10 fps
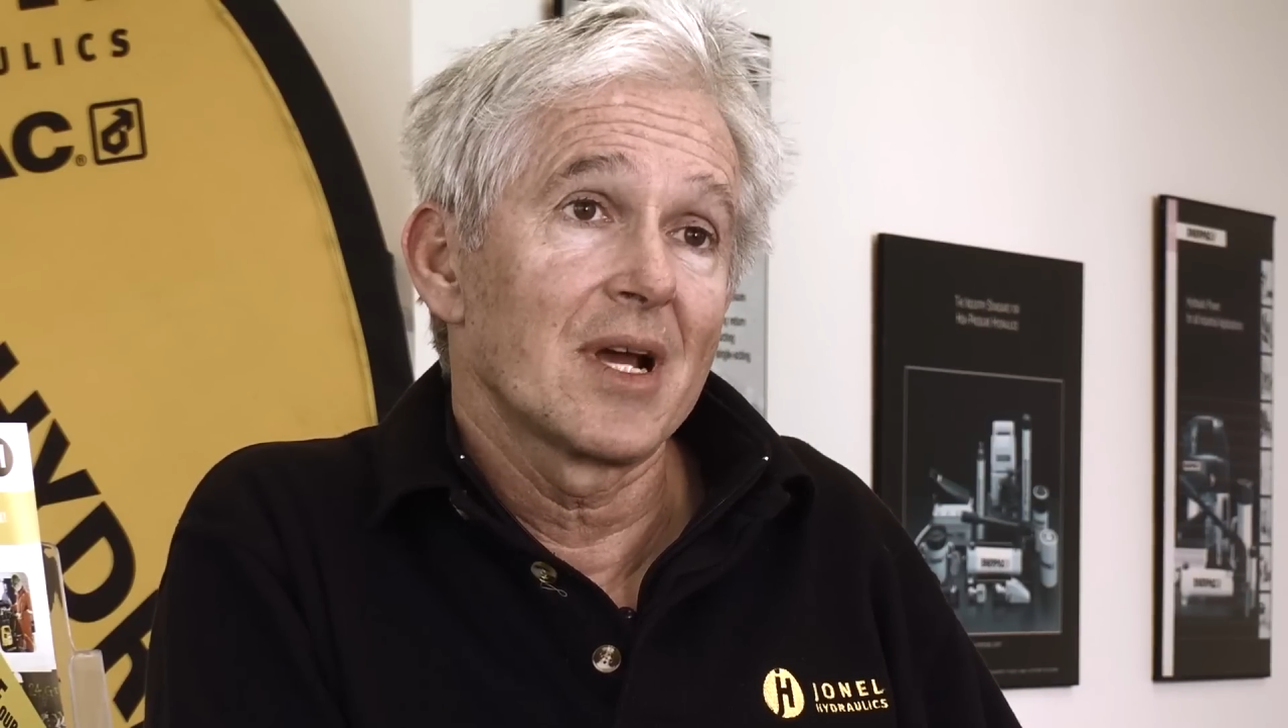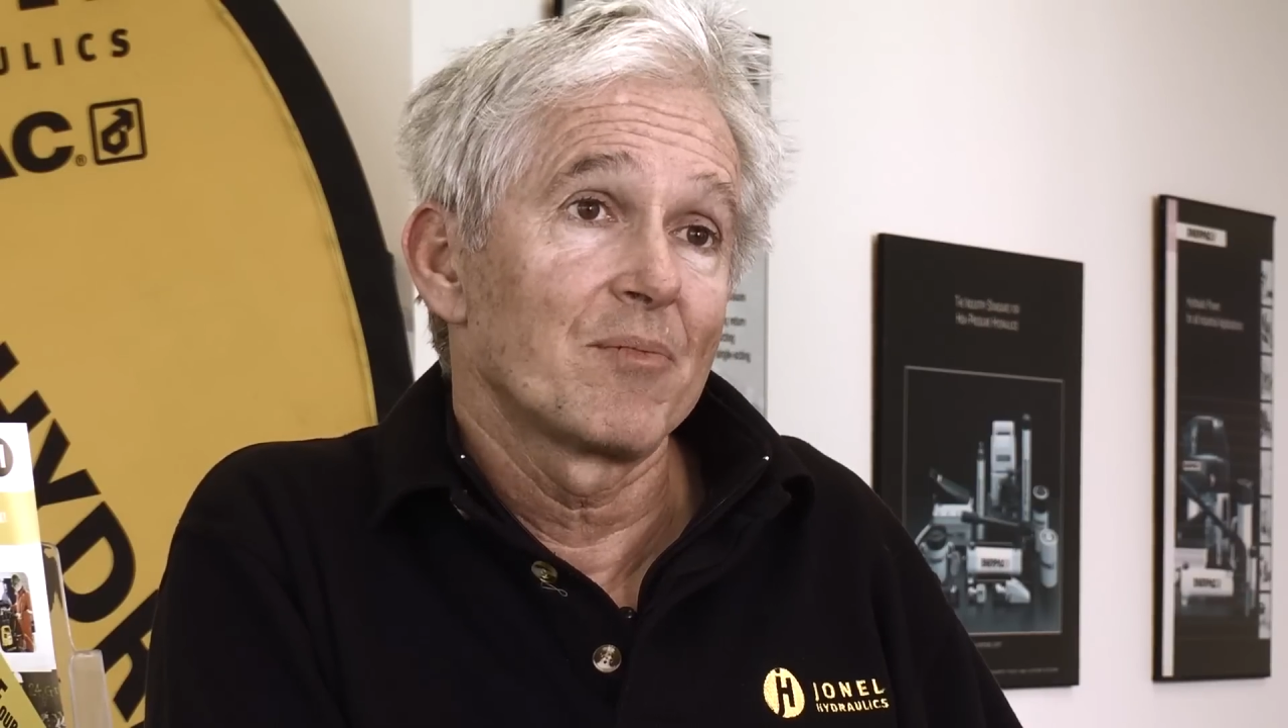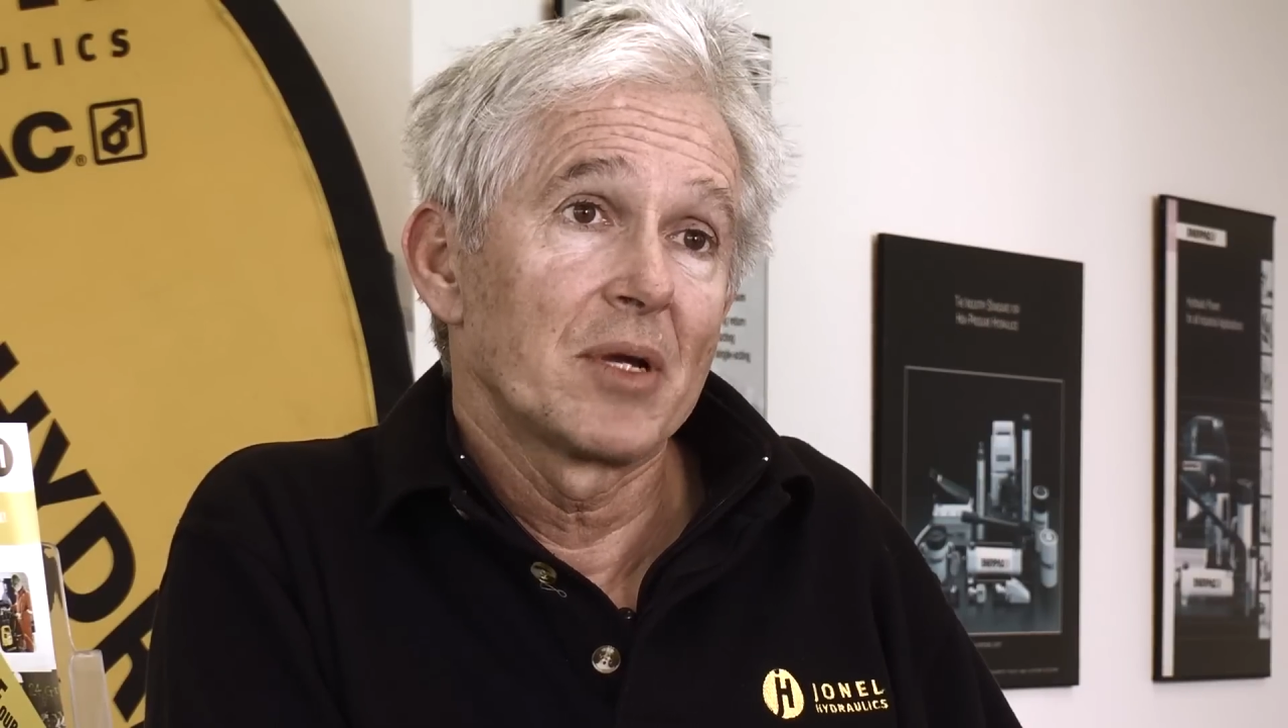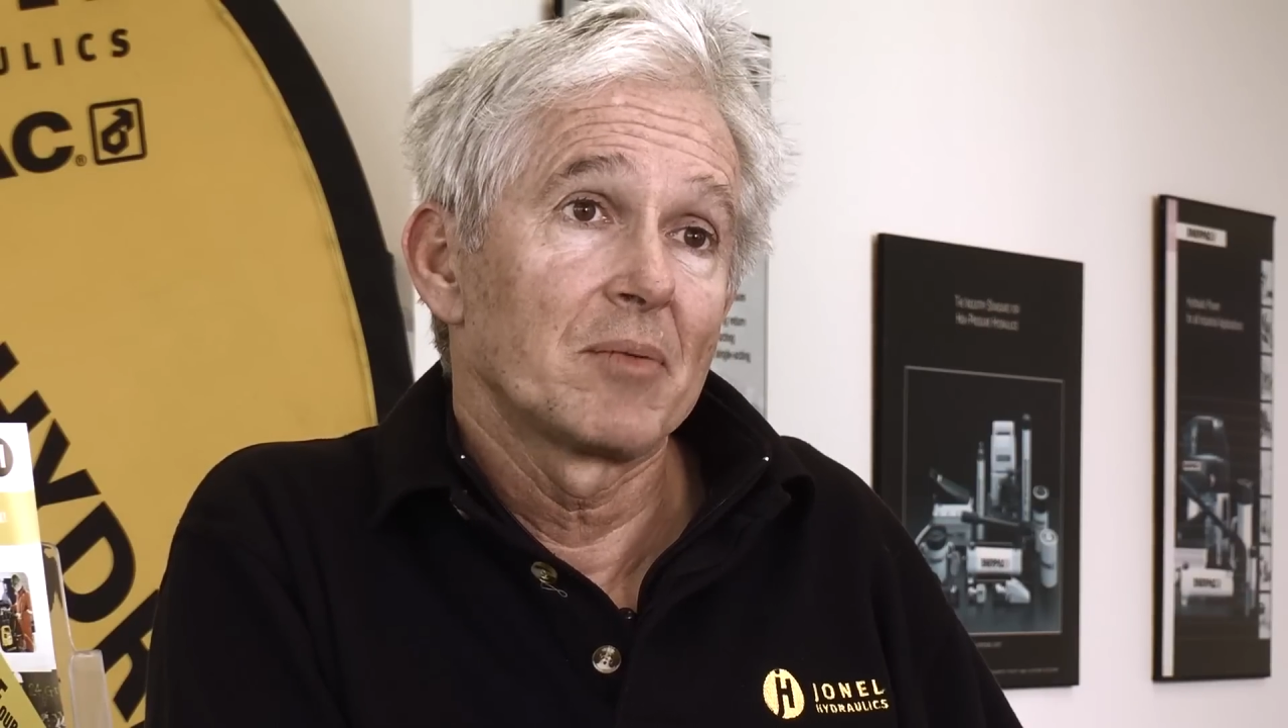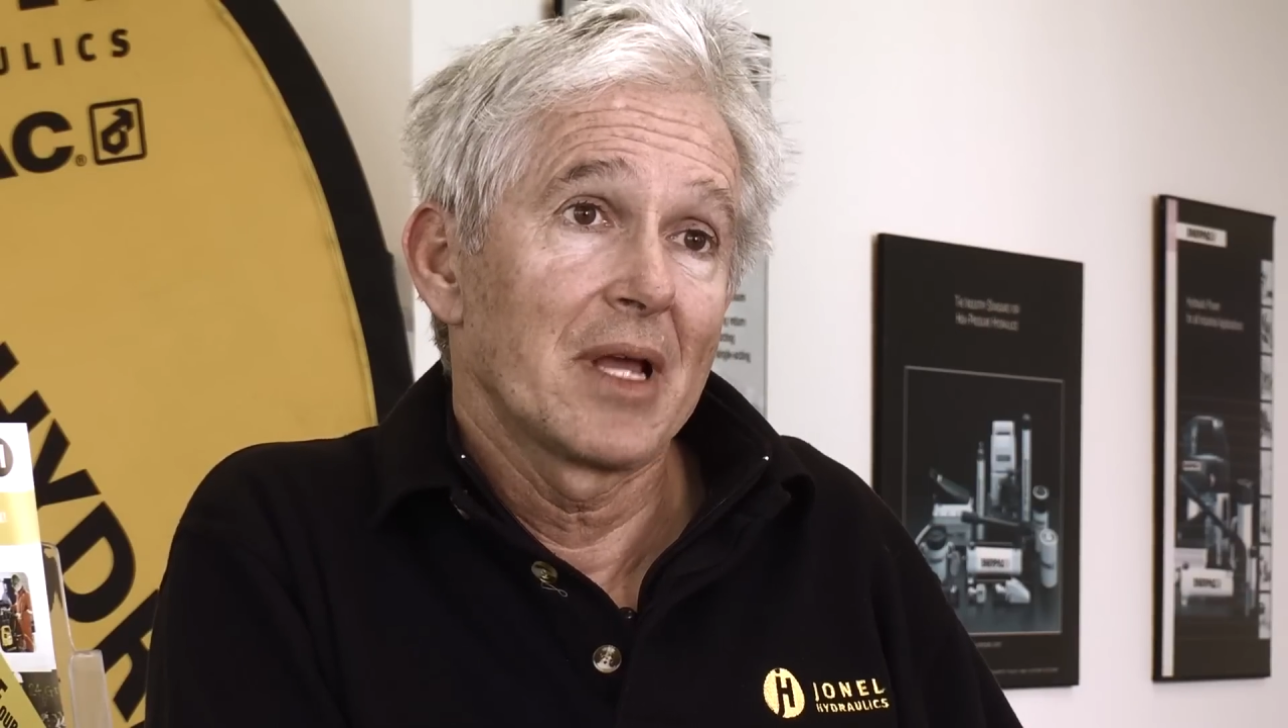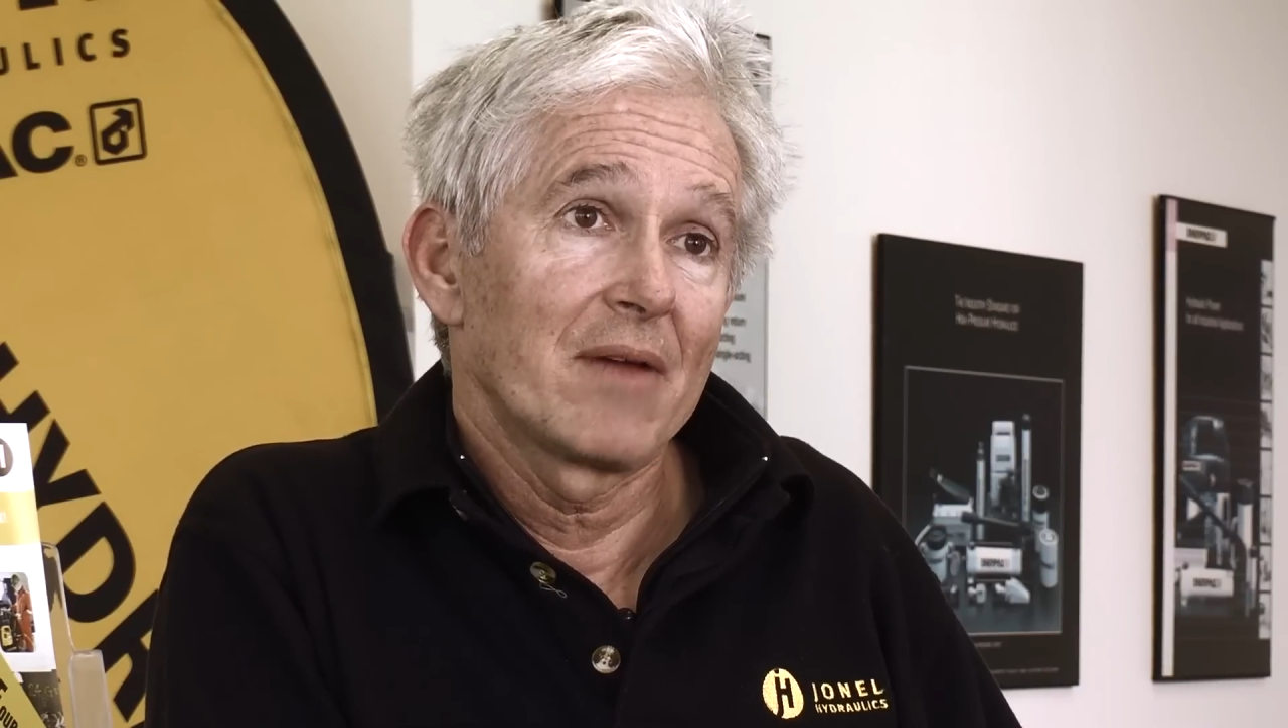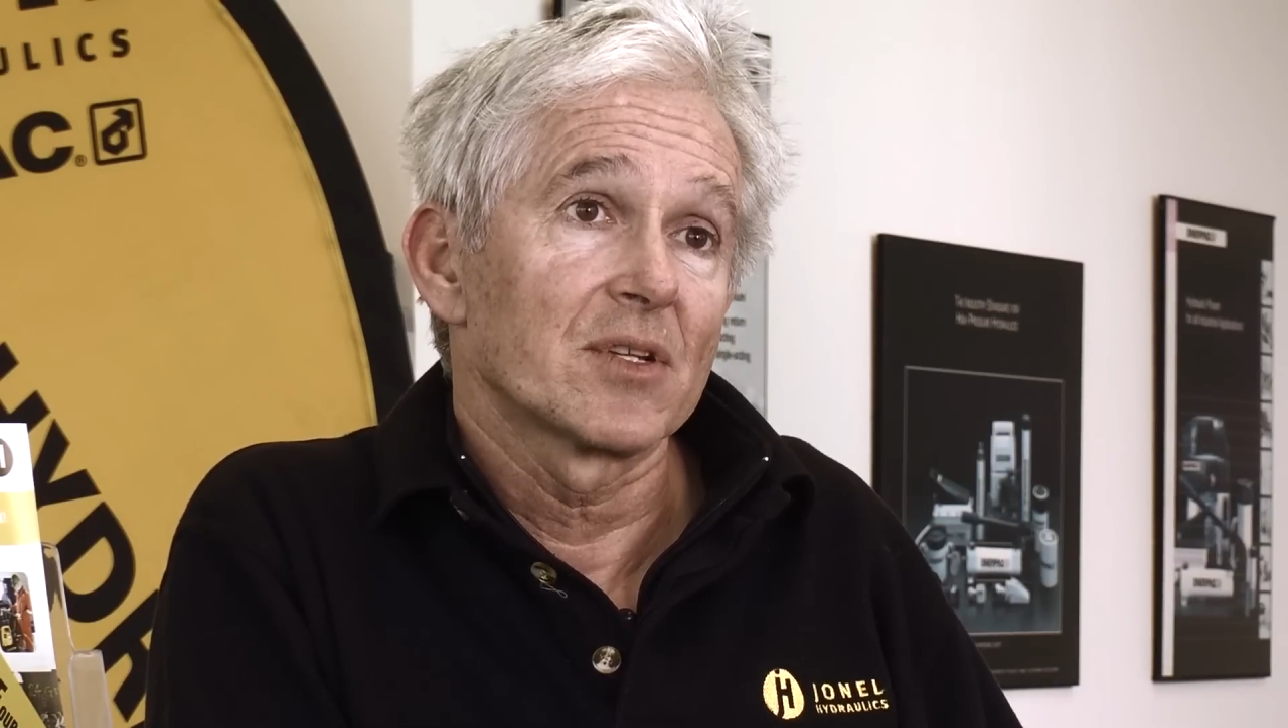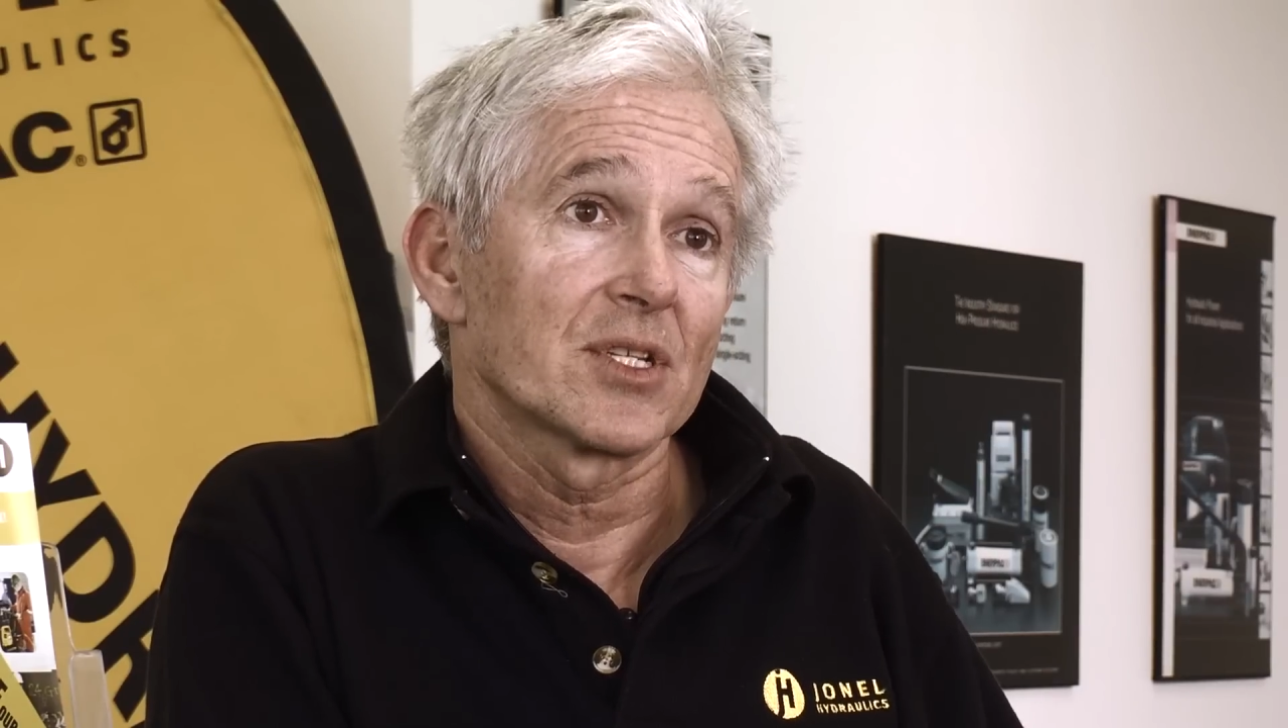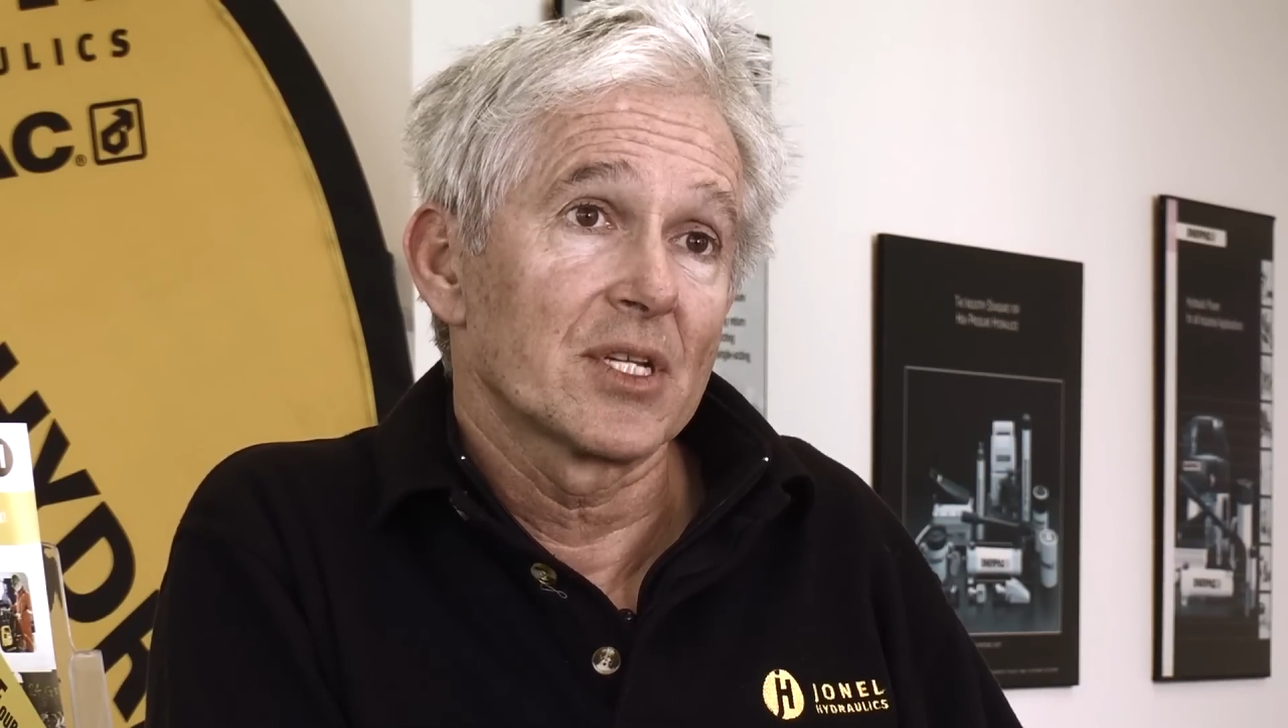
our people haven't